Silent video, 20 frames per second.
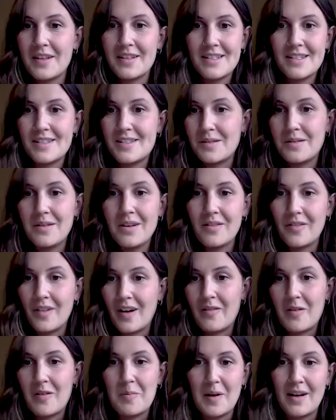what this is doing
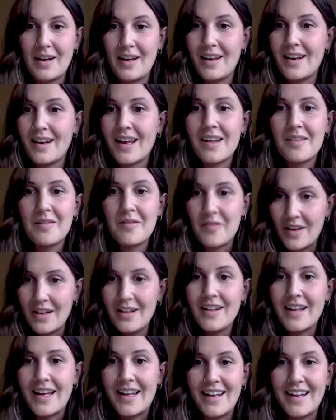for everybody. And I can
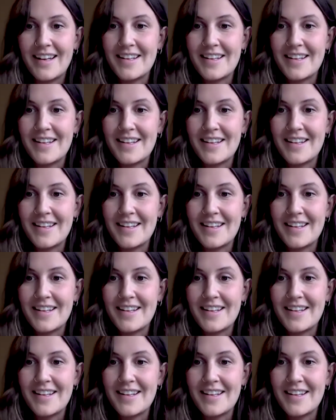feel it.